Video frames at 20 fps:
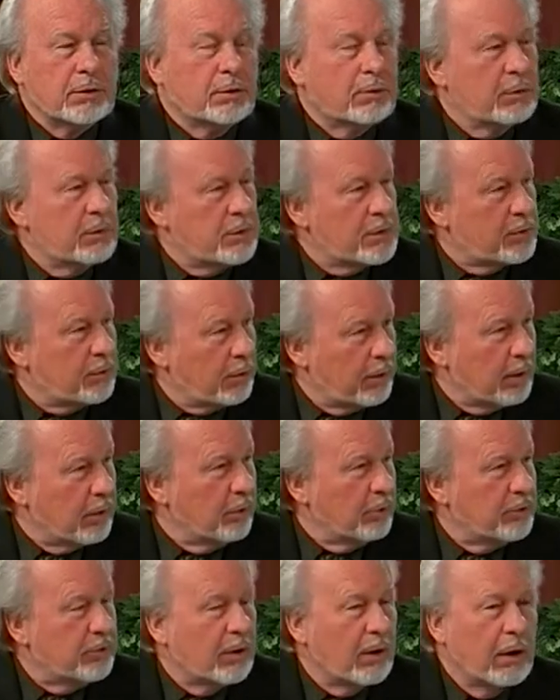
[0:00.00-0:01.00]
the story
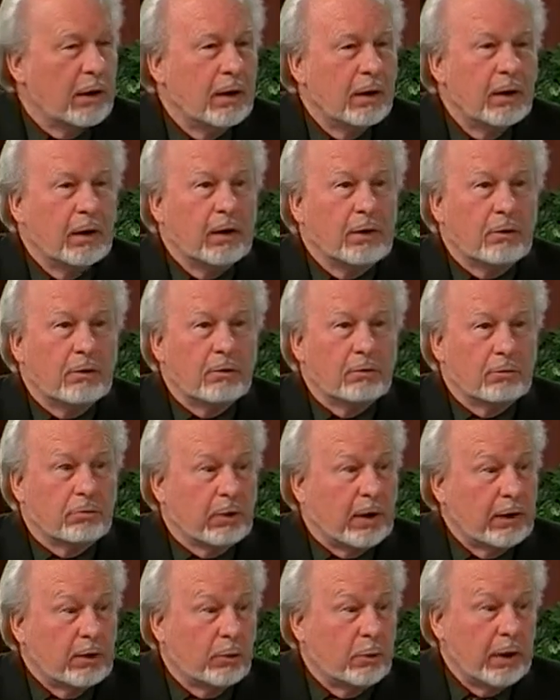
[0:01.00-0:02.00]
goes on.
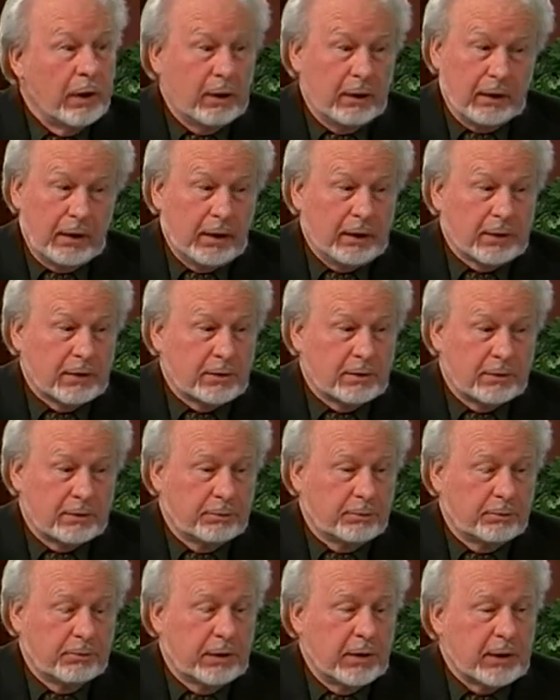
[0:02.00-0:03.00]
Right away, next
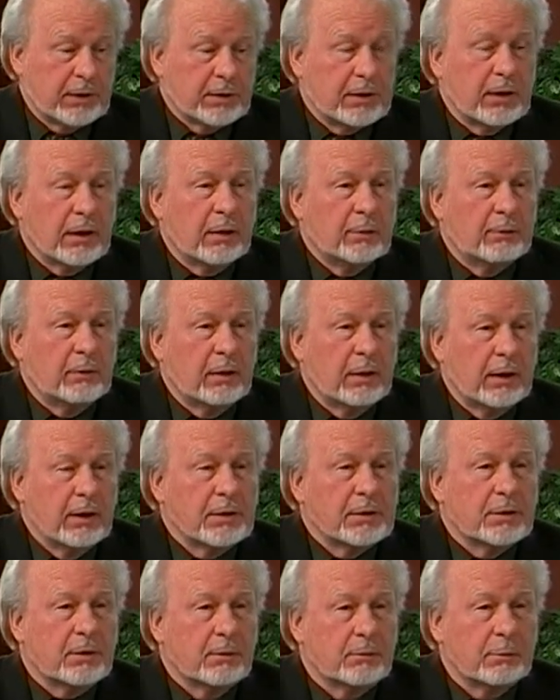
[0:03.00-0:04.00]

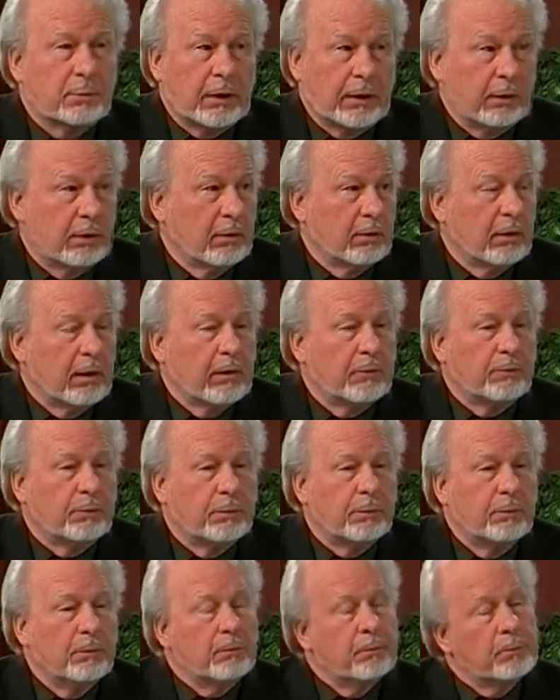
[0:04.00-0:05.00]
paragraph,
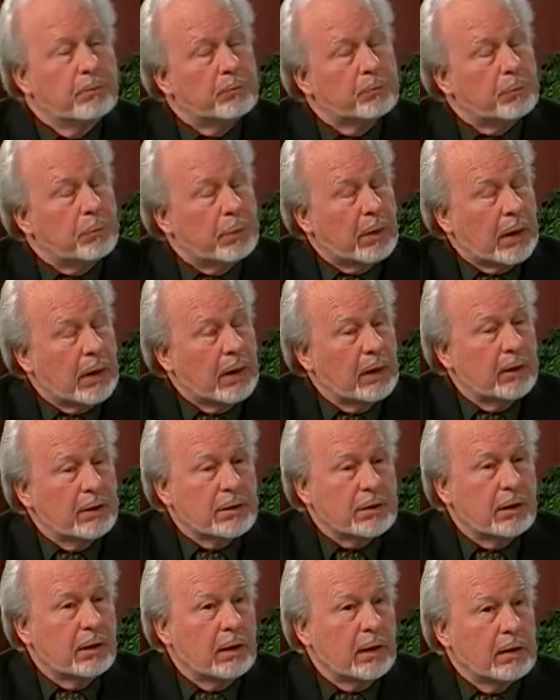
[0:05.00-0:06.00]

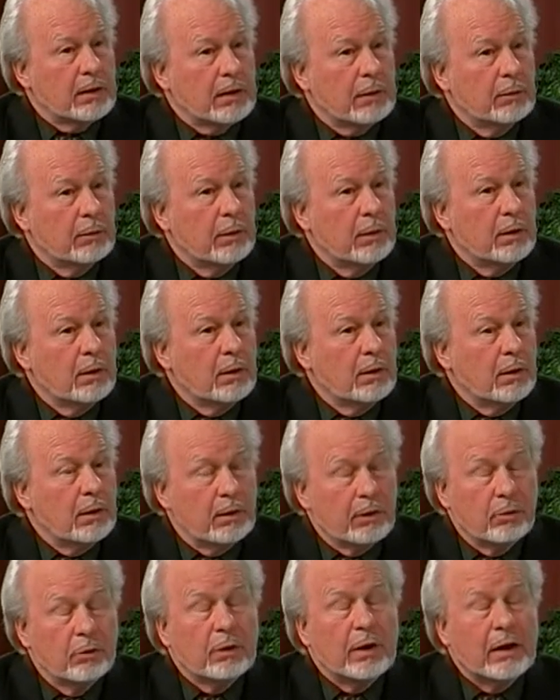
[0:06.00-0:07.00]
Pilate's going to ask him,
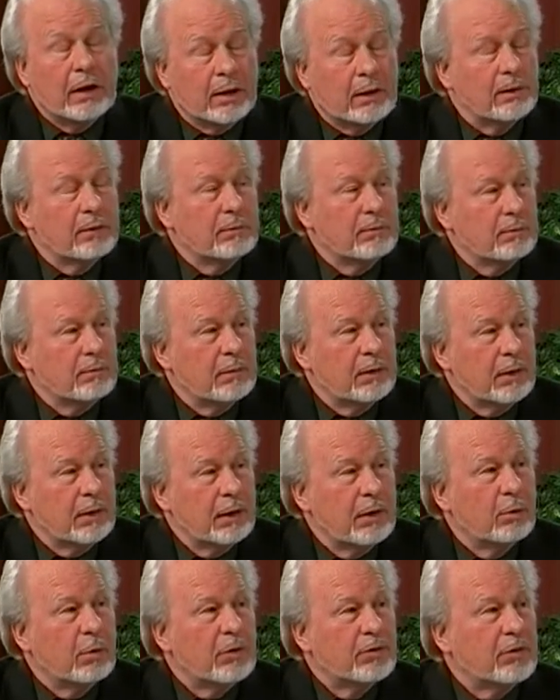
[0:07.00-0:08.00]
are you king?
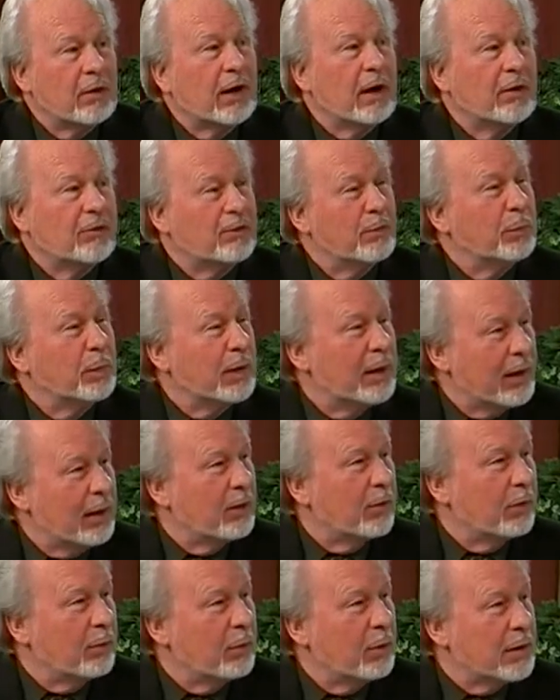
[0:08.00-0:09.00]
He wants to ask the
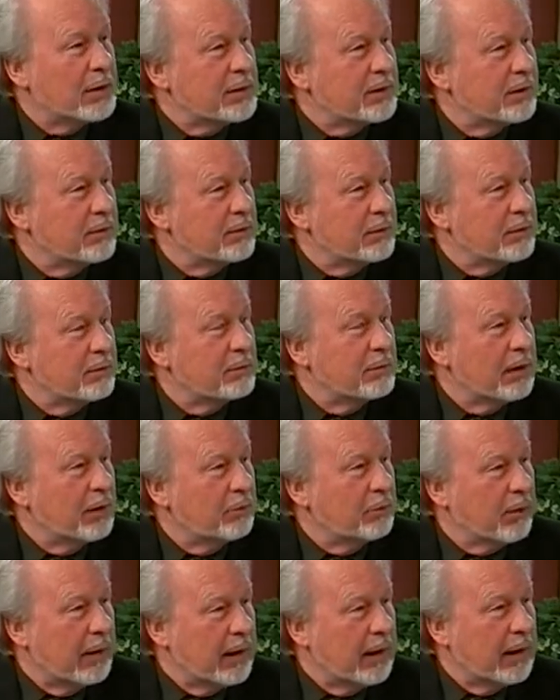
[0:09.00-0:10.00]
political question. You
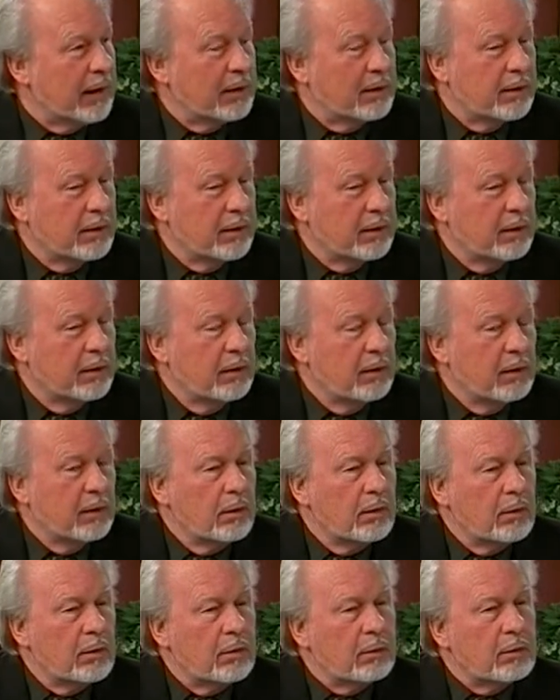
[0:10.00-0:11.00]
get right at that.
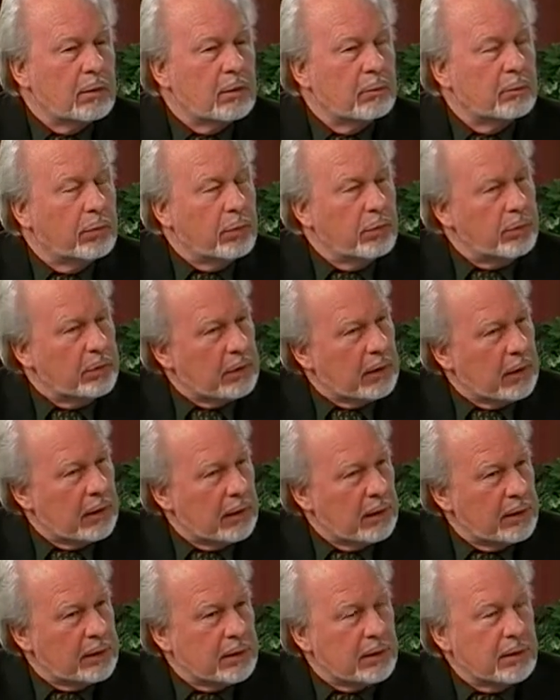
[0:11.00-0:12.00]
In both
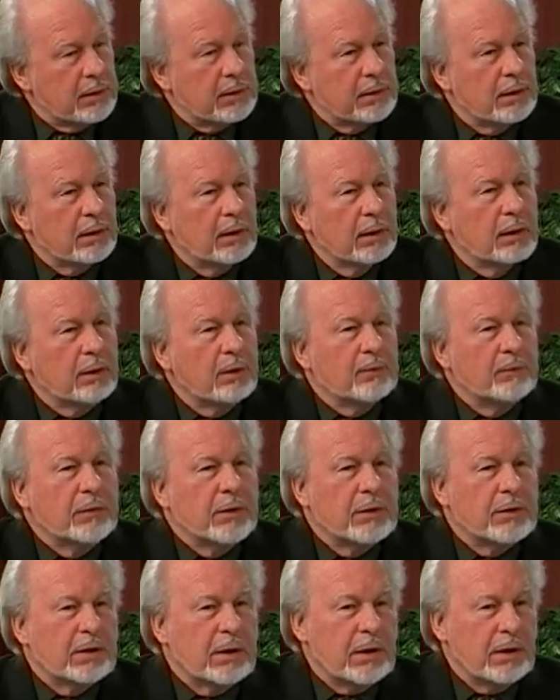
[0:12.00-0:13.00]
cases,
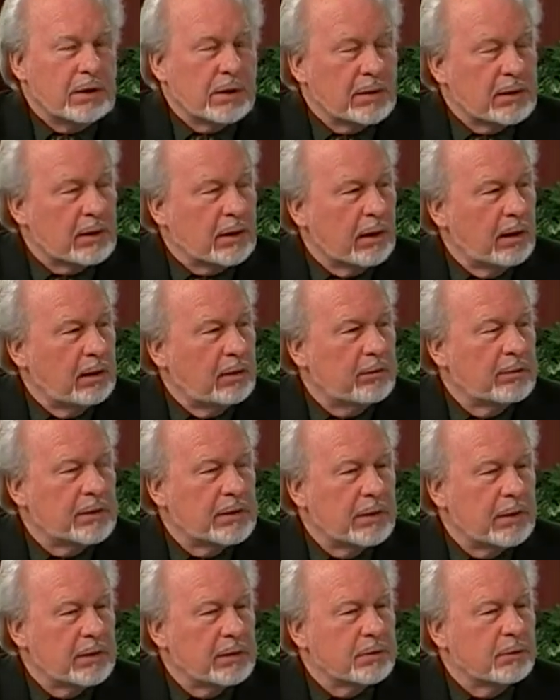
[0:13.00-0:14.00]
Jesus kind of
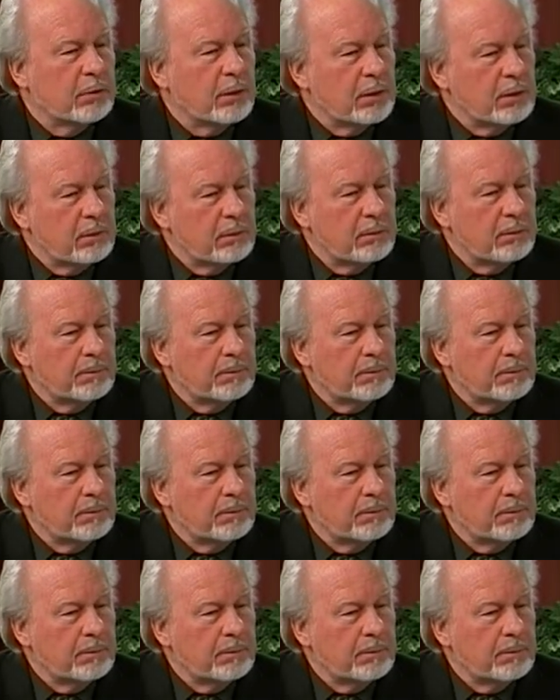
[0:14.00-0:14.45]
says, well,